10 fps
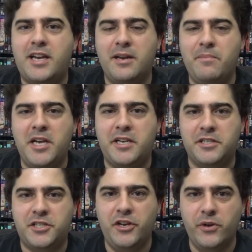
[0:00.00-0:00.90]
can make it
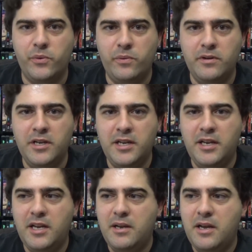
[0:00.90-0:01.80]
too.
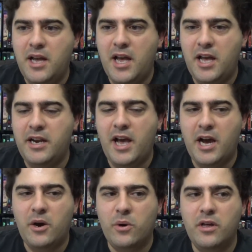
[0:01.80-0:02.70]
And
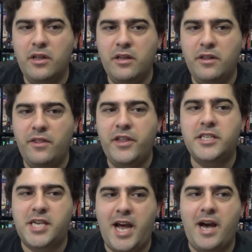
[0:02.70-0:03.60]
now
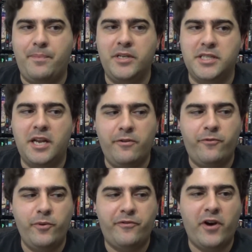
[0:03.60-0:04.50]
this happens, and if
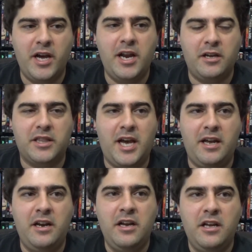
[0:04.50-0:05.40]
we find out
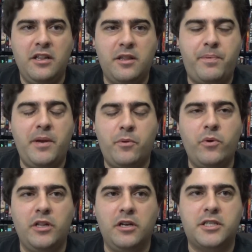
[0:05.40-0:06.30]
that the people
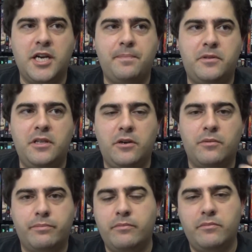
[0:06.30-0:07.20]
we looked up,
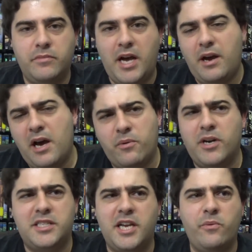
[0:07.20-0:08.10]
or I don't
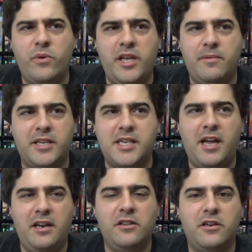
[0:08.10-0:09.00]
want to say we because I
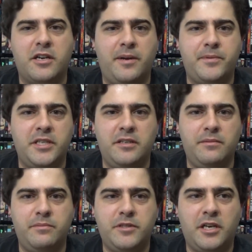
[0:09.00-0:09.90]
didn't look up to
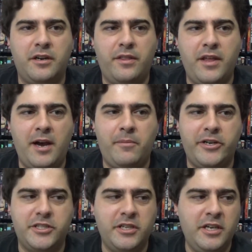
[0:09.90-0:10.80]
Doug that
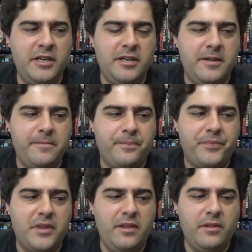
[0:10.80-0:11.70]
much,
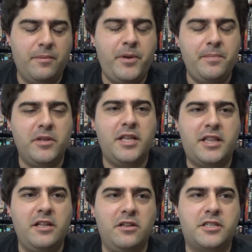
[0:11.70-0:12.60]
the people that
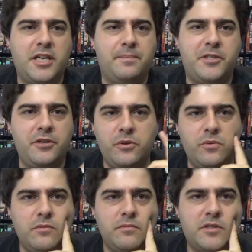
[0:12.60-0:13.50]
they looked up
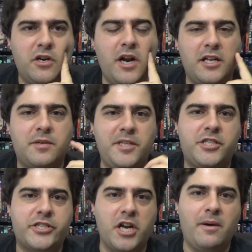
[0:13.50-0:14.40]
to turned out to be
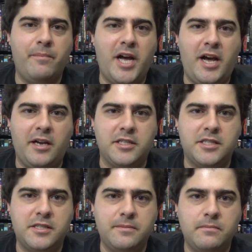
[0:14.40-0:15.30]
scumbags.